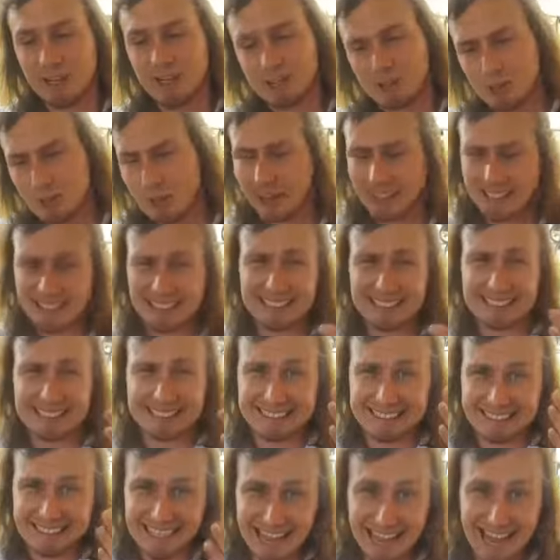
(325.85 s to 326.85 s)
to
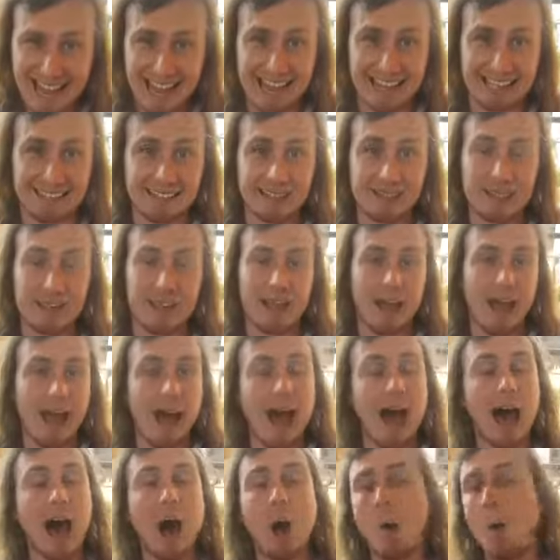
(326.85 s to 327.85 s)
understand
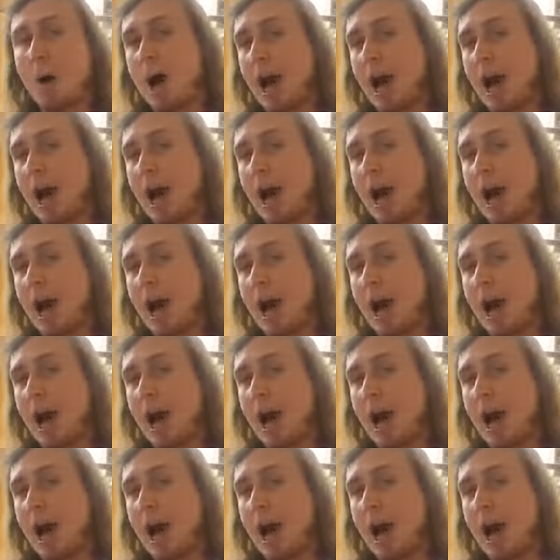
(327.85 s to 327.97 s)
how